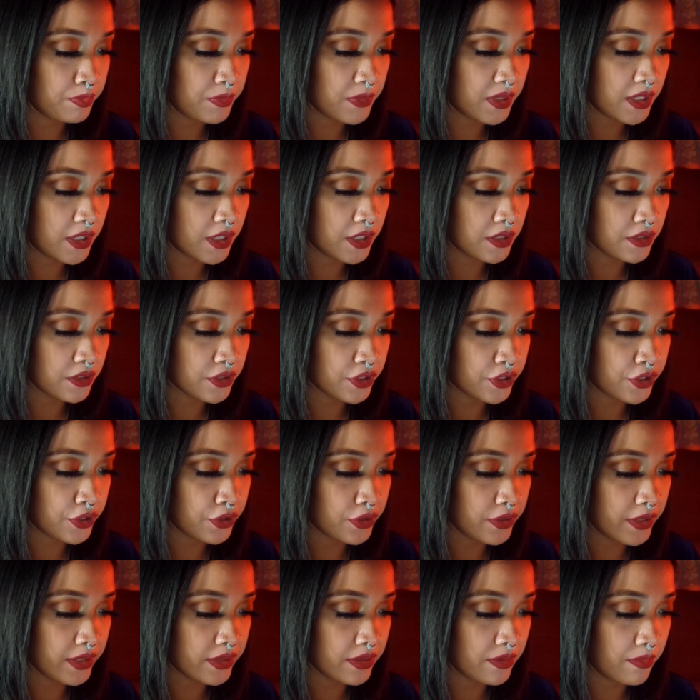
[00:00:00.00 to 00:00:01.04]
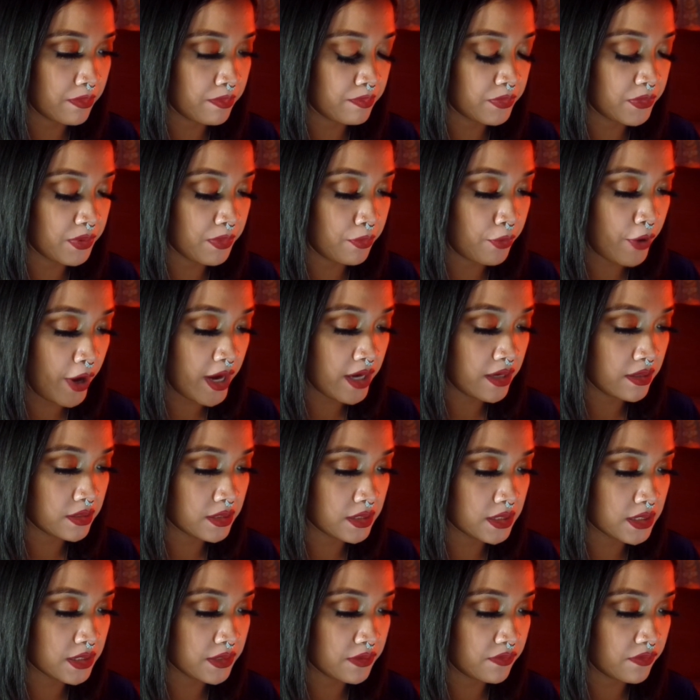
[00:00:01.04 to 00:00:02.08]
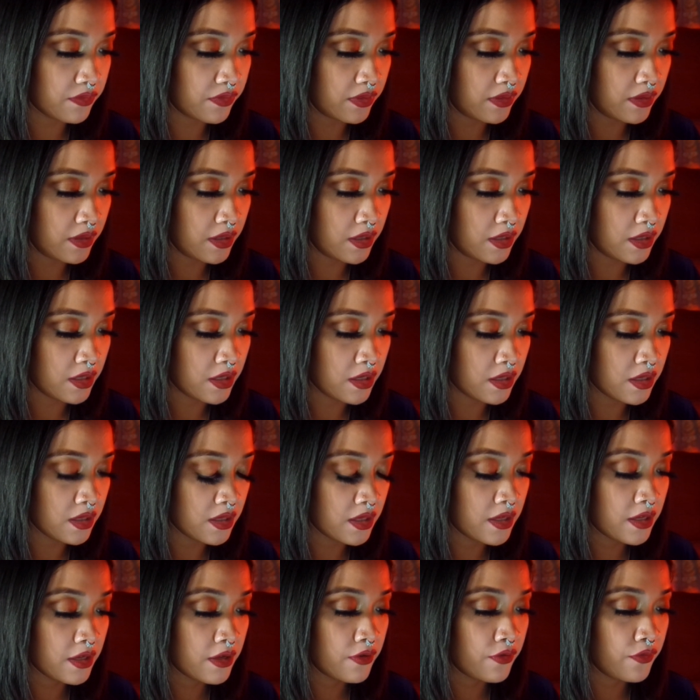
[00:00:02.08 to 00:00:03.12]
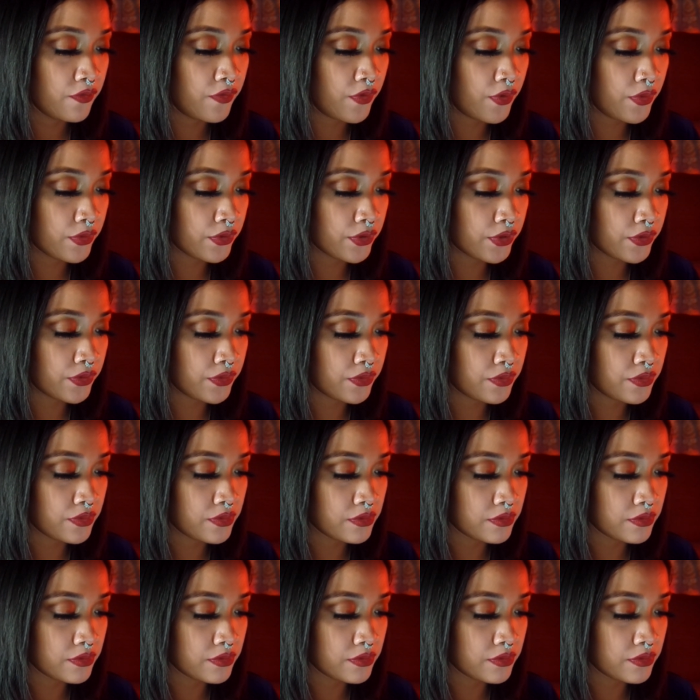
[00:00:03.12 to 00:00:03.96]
color, like the brightness of the photo.